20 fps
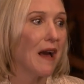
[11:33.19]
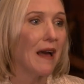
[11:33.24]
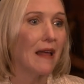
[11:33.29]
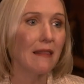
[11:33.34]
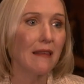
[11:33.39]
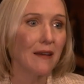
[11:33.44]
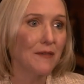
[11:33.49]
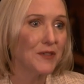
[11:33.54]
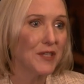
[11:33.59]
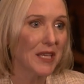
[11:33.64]
I
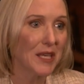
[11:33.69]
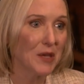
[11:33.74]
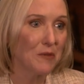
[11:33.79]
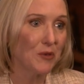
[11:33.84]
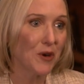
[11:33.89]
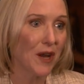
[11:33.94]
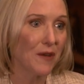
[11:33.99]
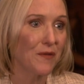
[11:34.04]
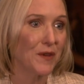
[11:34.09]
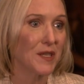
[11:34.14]
love taking
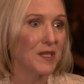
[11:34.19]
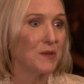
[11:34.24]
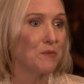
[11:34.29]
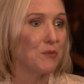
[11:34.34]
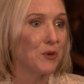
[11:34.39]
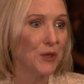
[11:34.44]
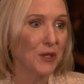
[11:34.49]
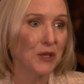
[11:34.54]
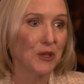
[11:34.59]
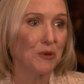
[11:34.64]
profits,
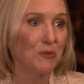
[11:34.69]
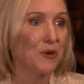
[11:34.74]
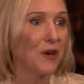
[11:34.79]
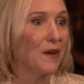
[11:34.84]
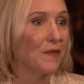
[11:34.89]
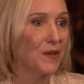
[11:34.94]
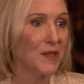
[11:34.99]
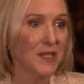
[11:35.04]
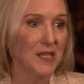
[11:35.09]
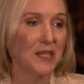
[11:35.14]
booking your
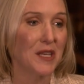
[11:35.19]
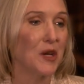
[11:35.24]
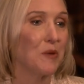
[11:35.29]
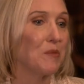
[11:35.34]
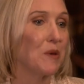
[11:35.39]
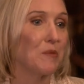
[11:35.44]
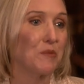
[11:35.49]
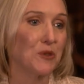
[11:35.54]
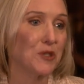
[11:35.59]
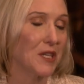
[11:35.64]
profits, and
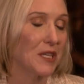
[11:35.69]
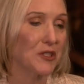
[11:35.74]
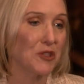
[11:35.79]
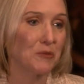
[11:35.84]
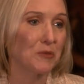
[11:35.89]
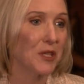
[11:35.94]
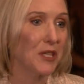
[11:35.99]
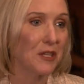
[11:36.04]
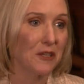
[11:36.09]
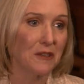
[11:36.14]
helping protect
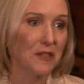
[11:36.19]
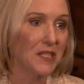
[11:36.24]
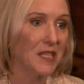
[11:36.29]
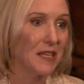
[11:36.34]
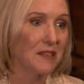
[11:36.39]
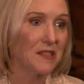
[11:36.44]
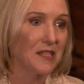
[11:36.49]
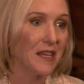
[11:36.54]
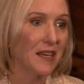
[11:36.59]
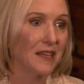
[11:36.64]
your money on the
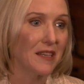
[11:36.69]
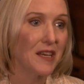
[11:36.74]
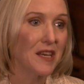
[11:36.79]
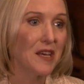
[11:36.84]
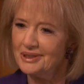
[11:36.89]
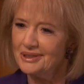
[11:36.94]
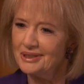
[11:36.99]
downside.